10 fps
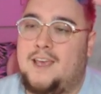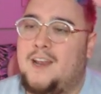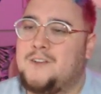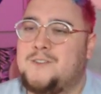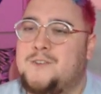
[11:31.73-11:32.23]
And
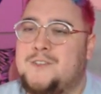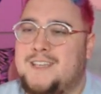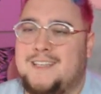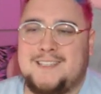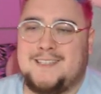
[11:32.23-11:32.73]
also, she's
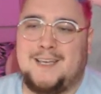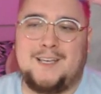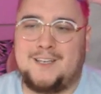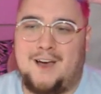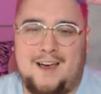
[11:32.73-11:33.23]
like this
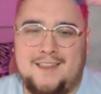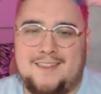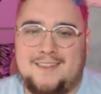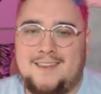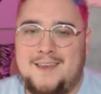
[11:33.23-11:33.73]
like goth,